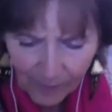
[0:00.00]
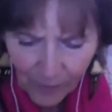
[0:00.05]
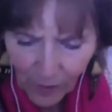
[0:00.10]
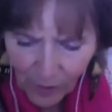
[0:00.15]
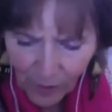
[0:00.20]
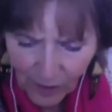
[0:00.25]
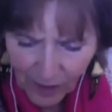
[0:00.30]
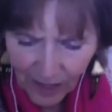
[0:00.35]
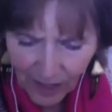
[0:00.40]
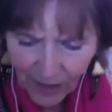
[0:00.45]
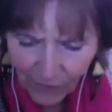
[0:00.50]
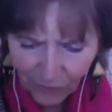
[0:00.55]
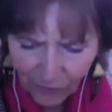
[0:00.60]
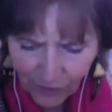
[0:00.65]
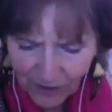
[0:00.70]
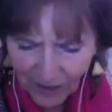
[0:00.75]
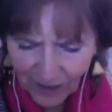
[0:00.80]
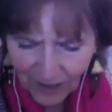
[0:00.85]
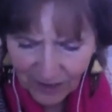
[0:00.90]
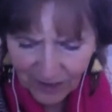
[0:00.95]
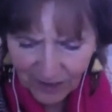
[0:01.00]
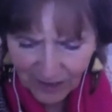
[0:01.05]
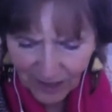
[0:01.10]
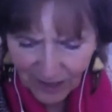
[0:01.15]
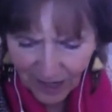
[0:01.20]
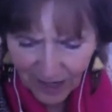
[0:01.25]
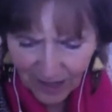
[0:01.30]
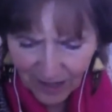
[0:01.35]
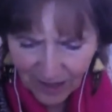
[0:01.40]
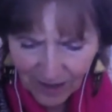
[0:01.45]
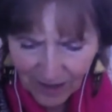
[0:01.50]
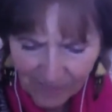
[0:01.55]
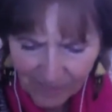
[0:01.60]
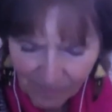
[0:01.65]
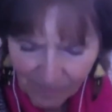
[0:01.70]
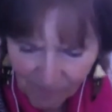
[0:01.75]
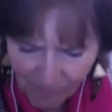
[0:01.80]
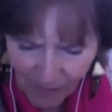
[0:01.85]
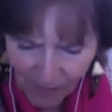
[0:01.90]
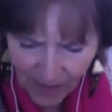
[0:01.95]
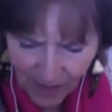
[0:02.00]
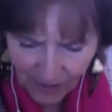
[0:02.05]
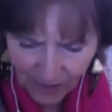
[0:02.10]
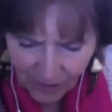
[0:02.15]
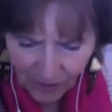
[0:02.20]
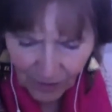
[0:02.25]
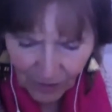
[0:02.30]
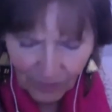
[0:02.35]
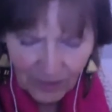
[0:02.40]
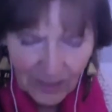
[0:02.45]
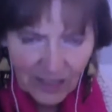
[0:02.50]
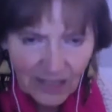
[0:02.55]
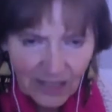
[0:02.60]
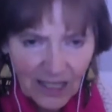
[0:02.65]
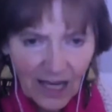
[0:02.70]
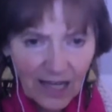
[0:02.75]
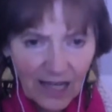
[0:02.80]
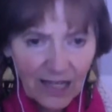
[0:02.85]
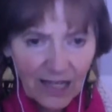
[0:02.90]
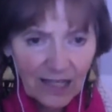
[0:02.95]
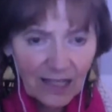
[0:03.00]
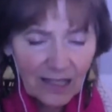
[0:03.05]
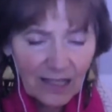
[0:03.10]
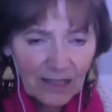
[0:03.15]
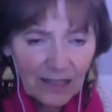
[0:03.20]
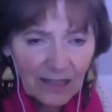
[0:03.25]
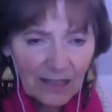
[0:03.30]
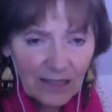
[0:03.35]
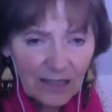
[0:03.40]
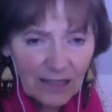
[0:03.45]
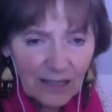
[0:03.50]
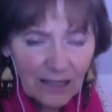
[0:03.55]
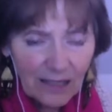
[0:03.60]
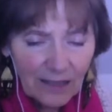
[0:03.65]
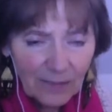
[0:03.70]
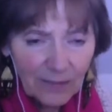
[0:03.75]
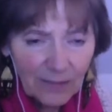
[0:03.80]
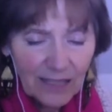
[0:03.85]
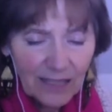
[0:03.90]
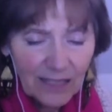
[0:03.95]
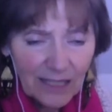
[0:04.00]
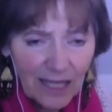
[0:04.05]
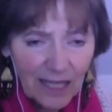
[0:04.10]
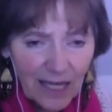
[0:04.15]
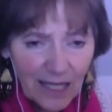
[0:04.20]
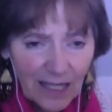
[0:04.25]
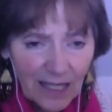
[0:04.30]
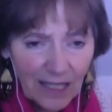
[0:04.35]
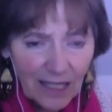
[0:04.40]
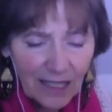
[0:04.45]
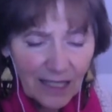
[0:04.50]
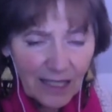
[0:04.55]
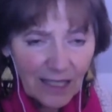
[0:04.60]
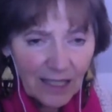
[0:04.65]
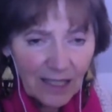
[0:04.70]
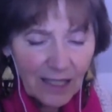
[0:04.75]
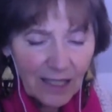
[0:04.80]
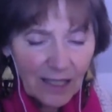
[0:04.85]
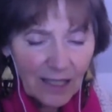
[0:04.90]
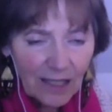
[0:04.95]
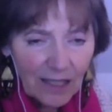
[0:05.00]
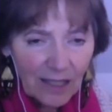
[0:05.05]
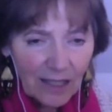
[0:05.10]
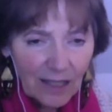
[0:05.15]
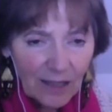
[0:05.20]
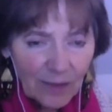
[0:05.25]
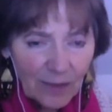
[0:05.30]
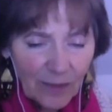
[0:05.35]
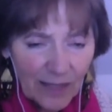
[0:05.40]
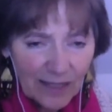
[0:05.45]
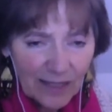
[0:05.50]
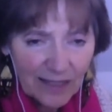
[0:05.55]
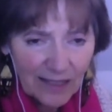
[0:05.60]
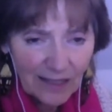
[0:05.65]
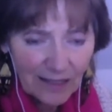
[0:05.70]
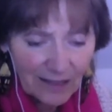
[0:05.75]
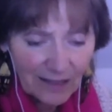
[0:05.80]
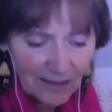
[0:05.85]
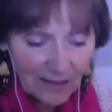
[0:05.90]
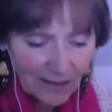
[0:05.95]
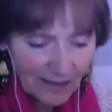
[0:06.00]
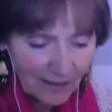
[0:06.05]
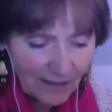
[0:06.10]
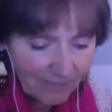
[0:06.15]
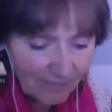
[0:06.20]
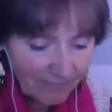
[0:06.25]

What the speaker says: Her life is at stake. Make no mistake. Restless.